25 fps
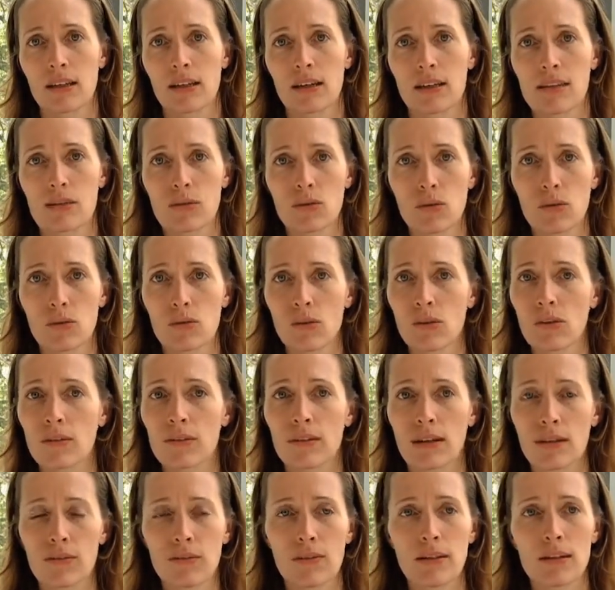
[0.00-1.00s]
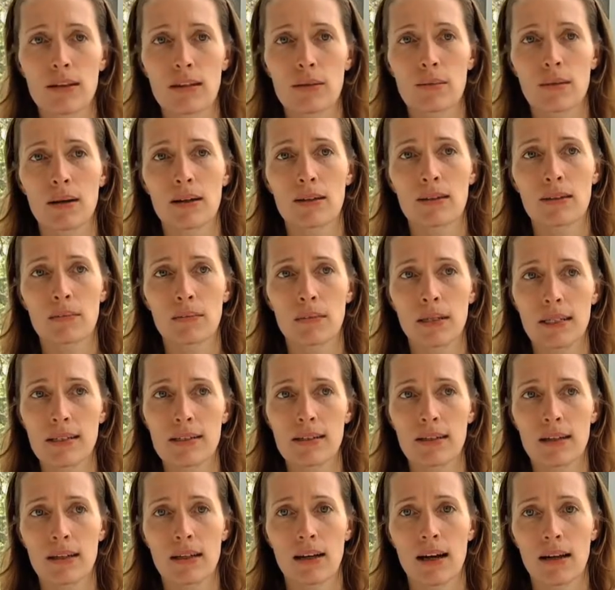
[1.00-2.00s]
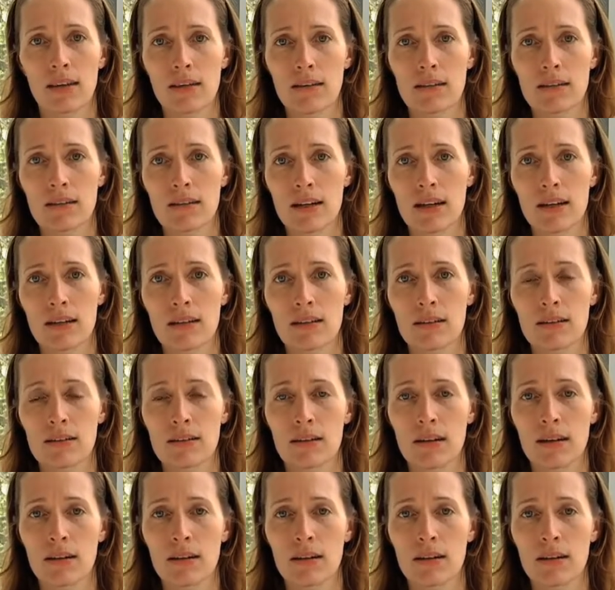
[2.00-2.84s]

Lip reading: It's also definitely about meeting other designers